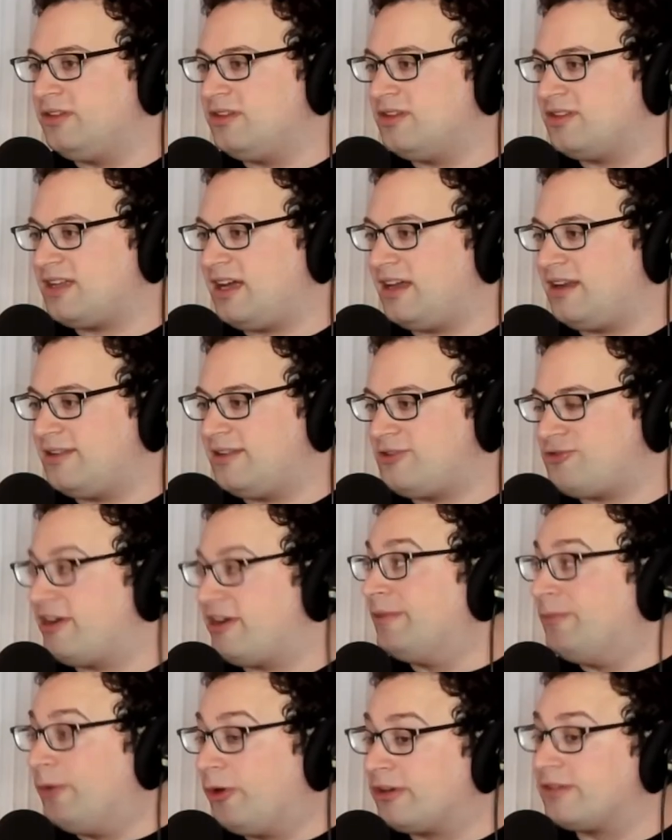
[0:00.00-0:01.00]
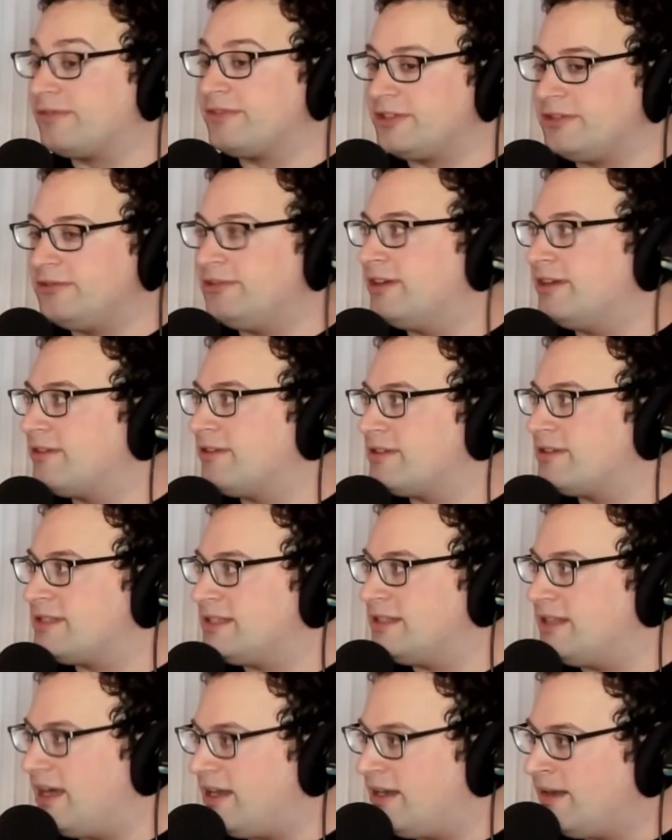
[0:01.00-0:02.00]
just gotta tread water for 2 years,
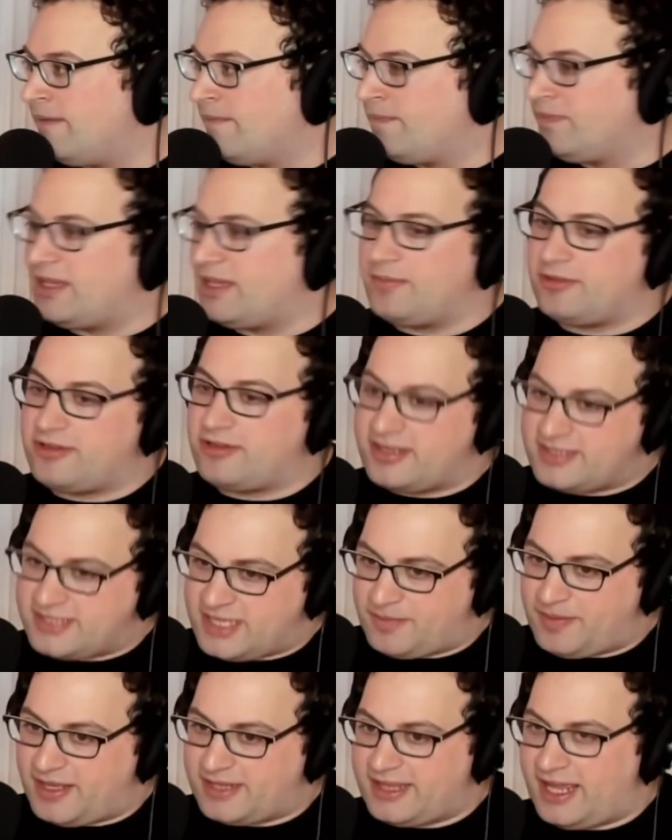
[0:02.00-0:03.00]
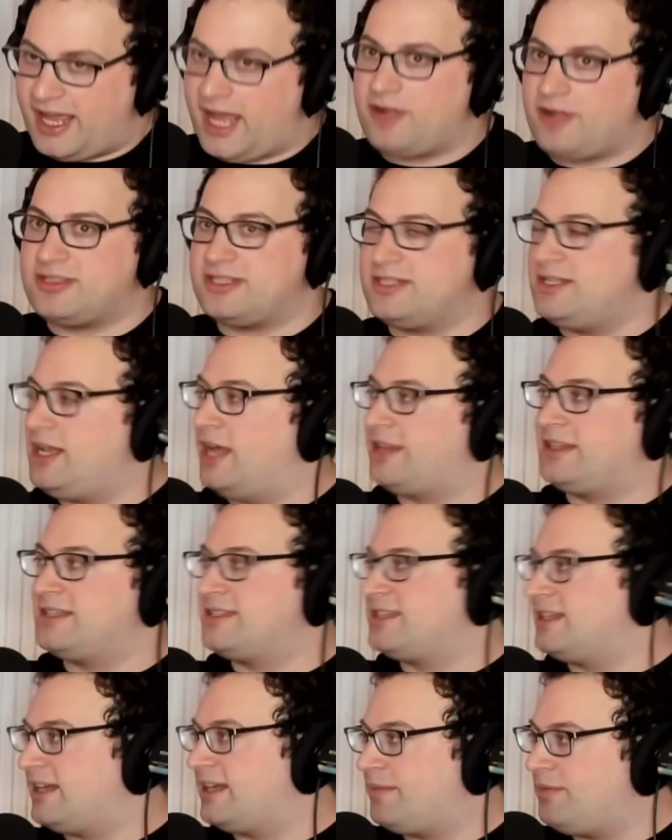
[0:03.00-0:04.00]
and then Democrats take back the House, nothing's
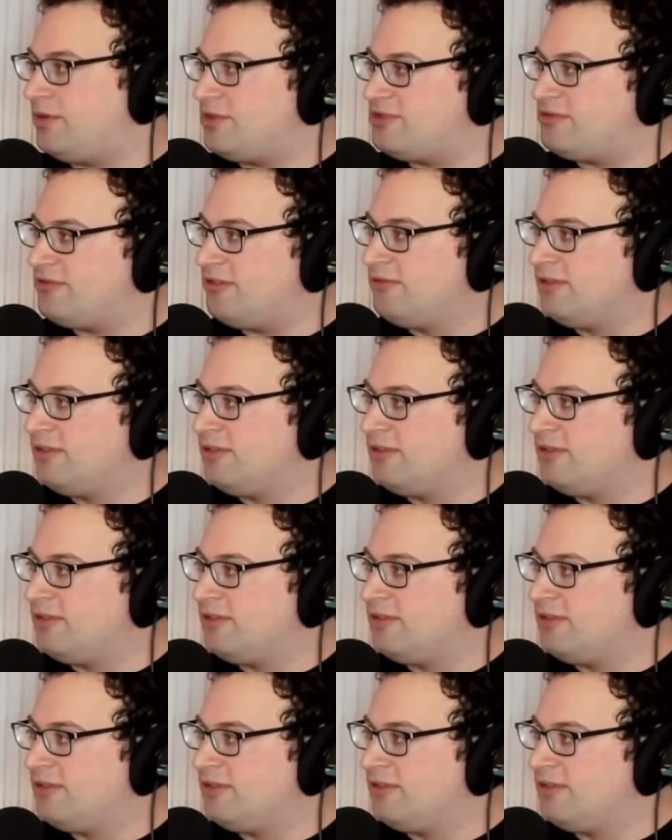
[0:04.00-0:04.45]
going to get pushed through.